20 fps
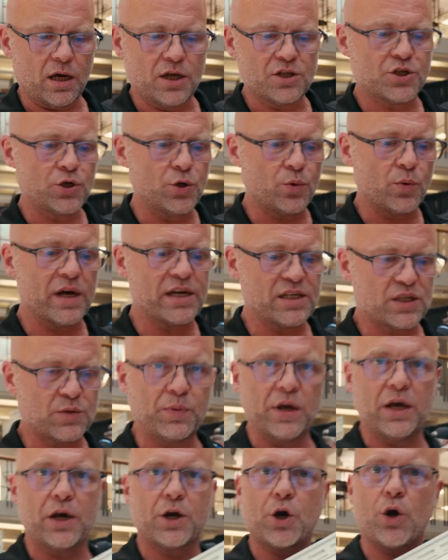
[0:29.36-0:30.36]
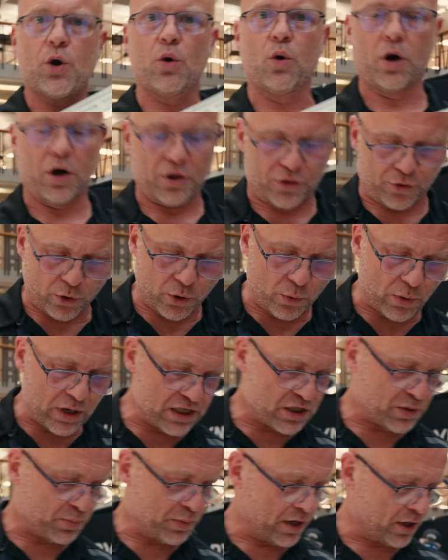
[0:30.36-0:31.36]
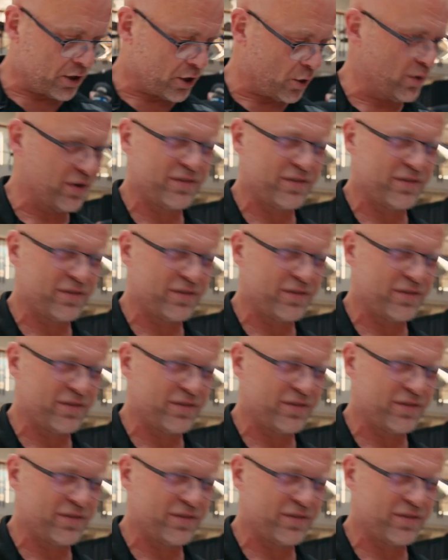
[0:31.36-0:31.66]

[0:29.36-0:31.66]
a two-way speaker or a three-way speaker.